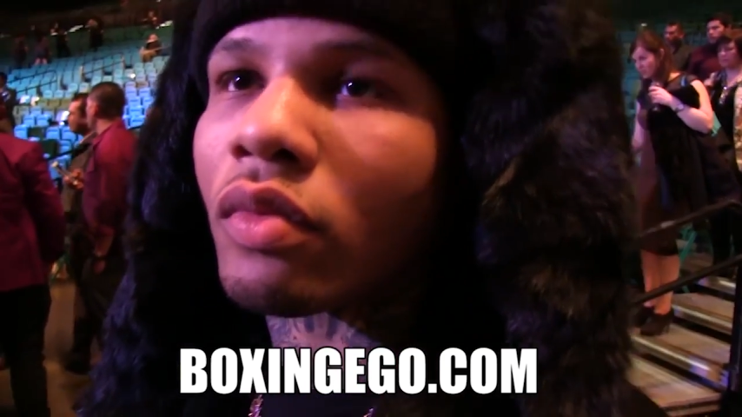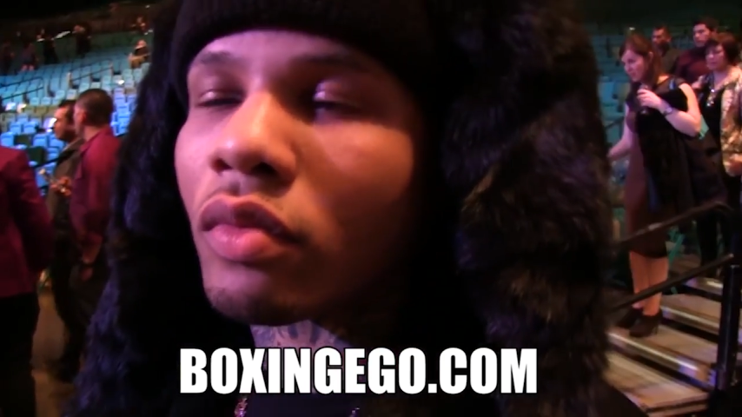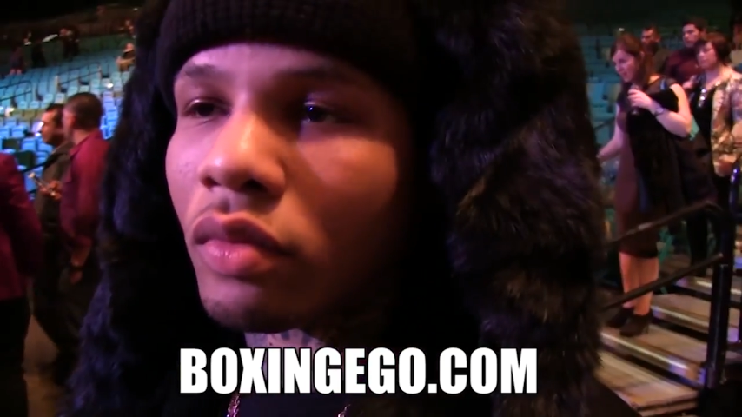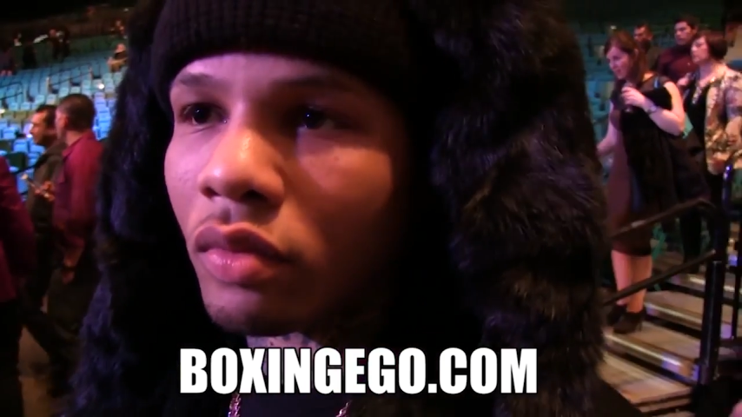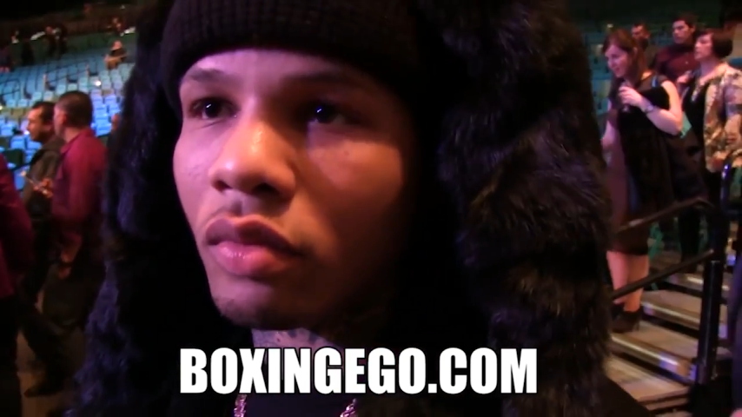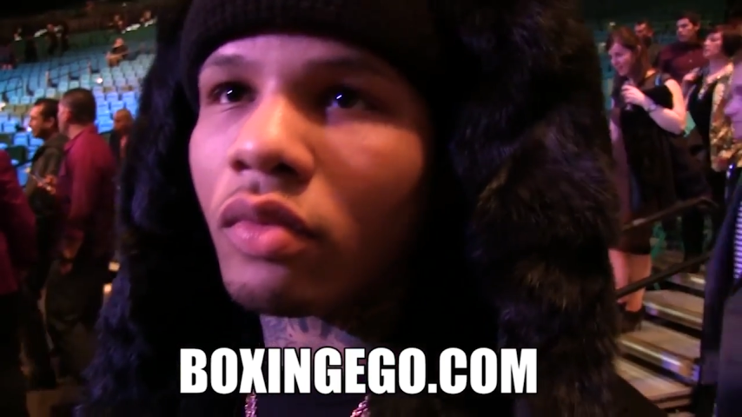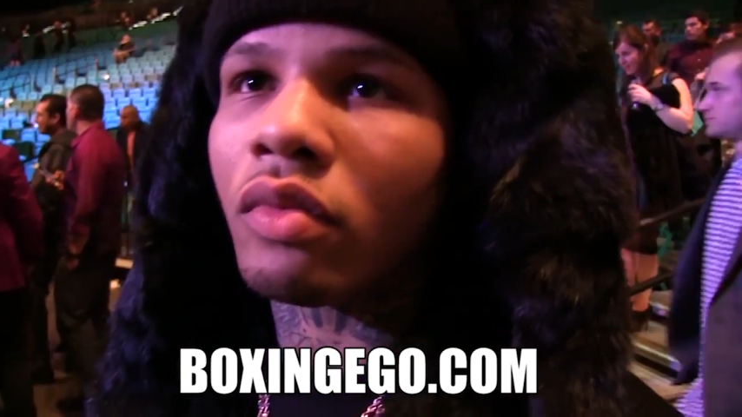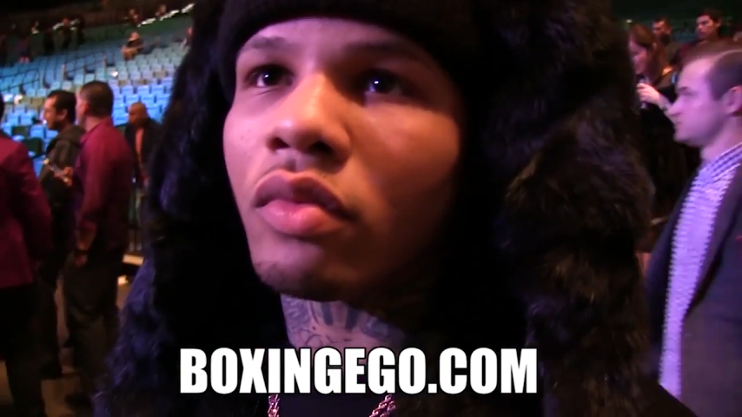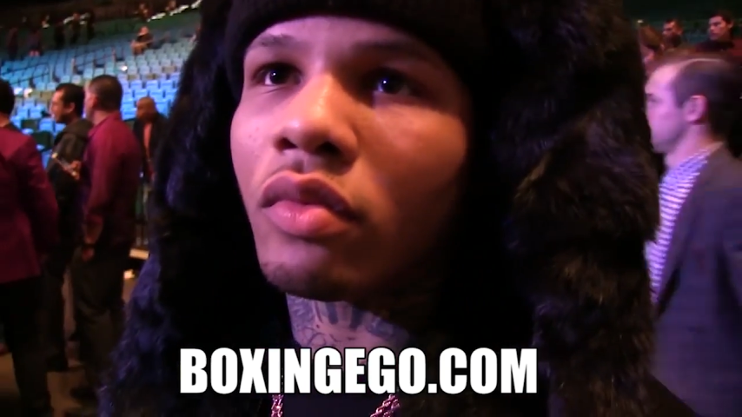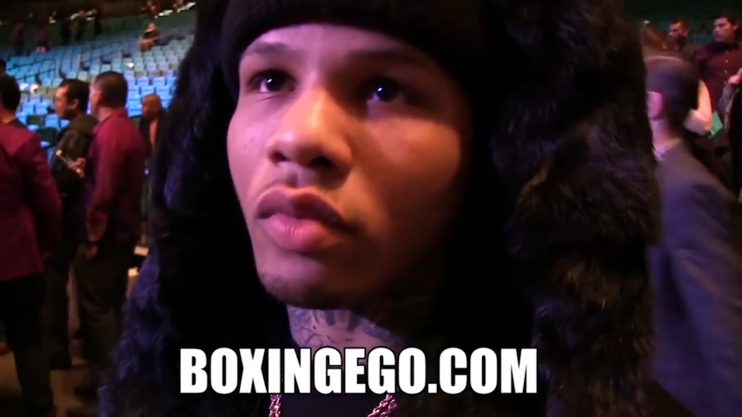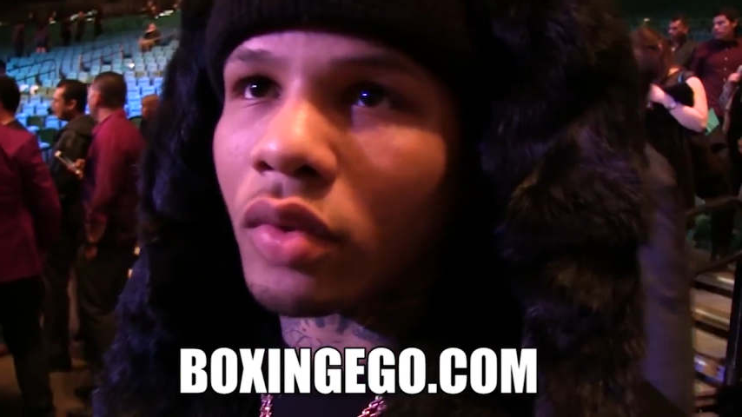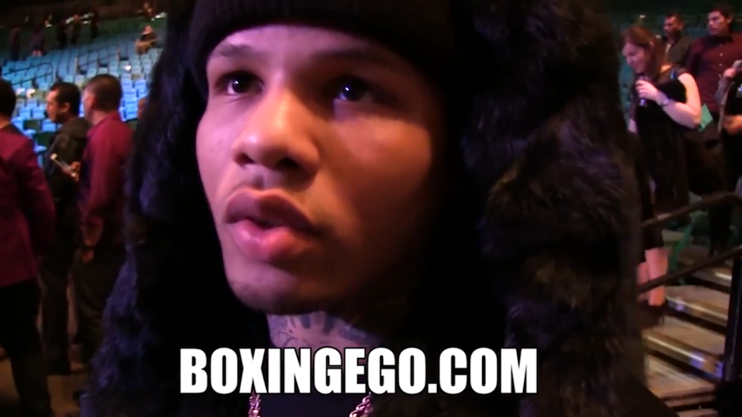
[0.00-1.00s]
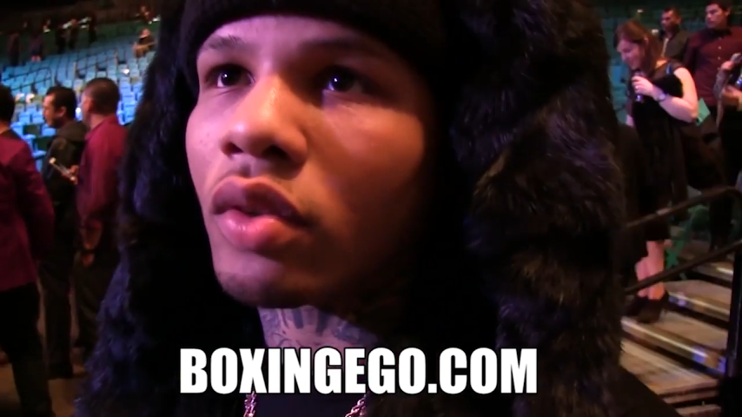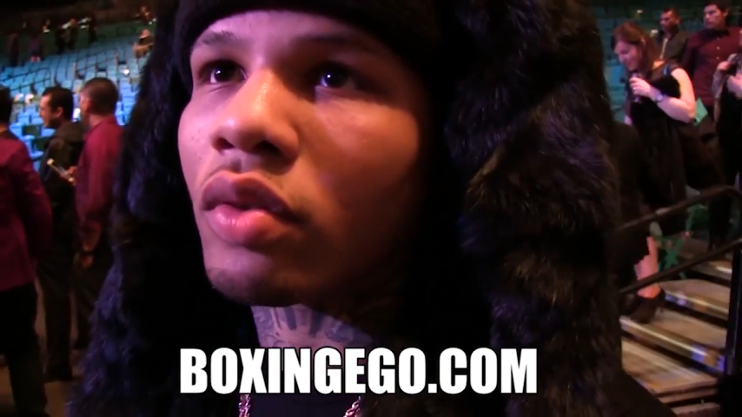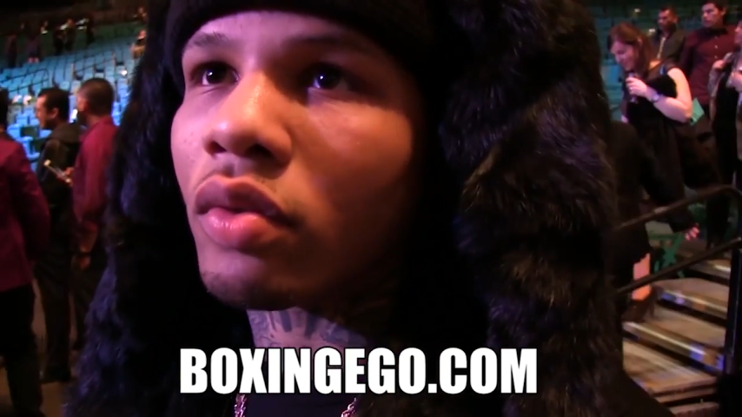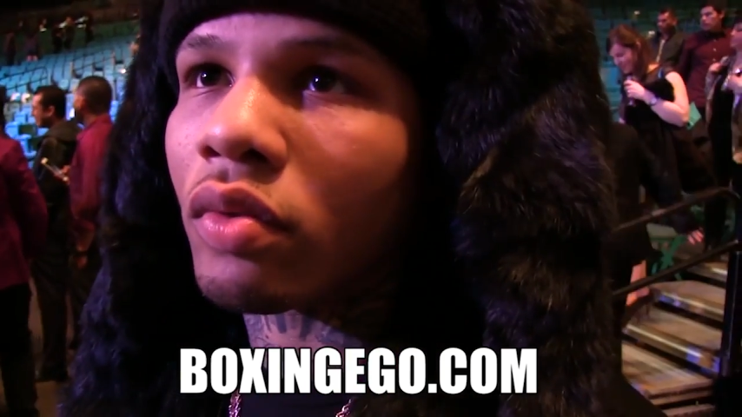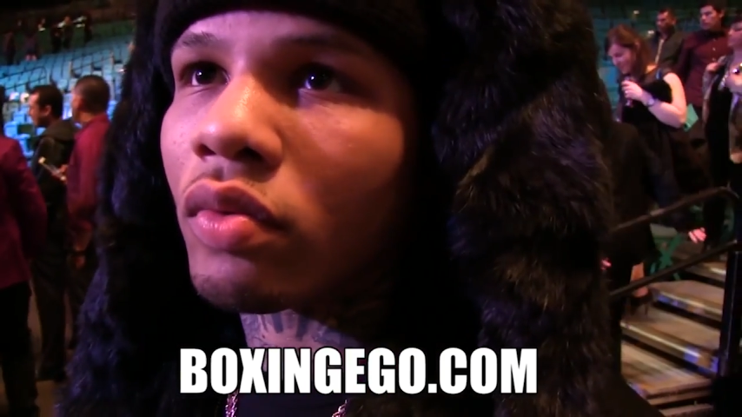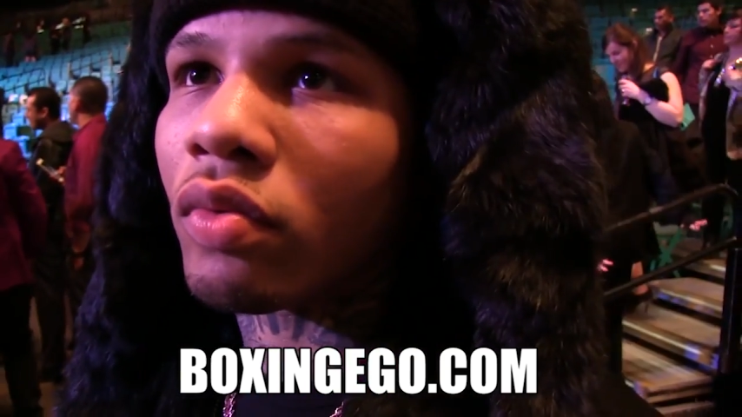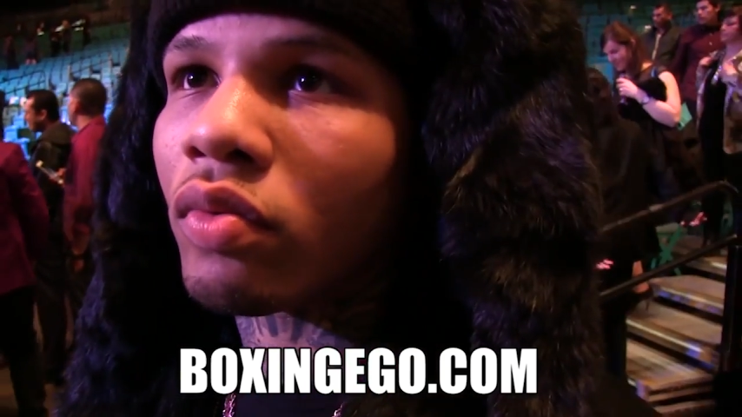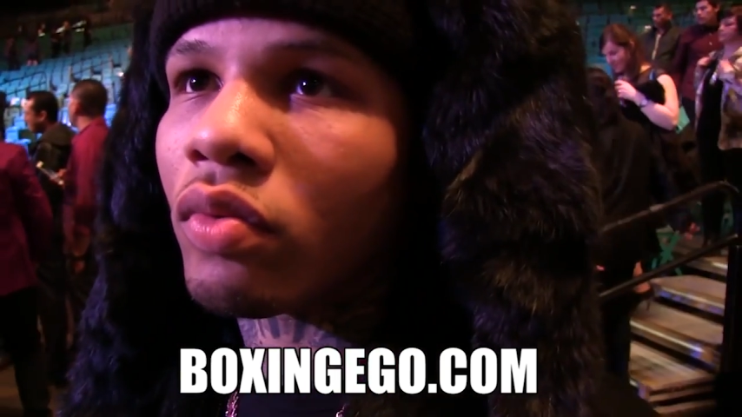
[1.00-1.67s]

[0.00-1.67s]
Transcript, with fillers: I mean, obviously it's not